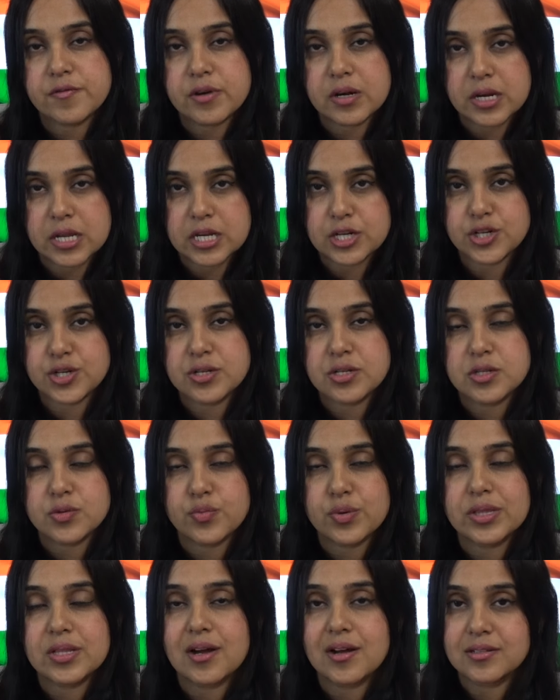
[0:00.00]
relations
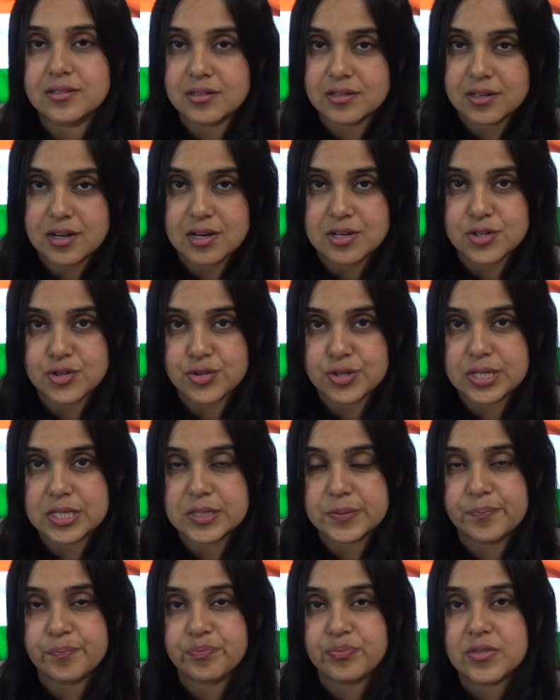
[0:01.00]
with other
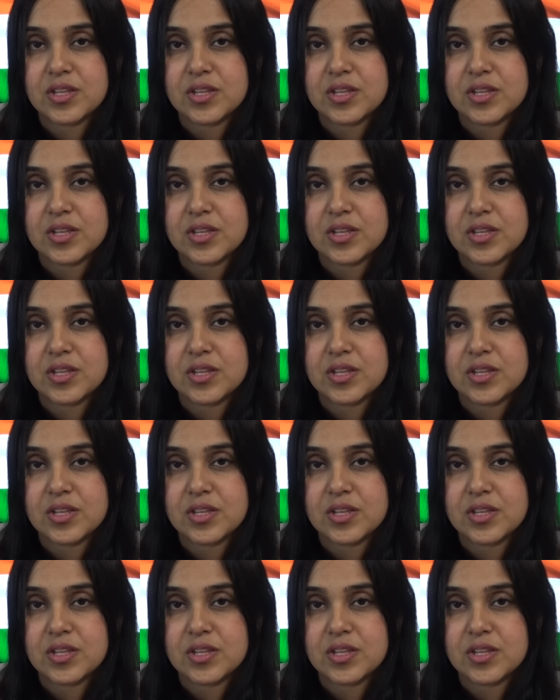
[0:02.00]
countries.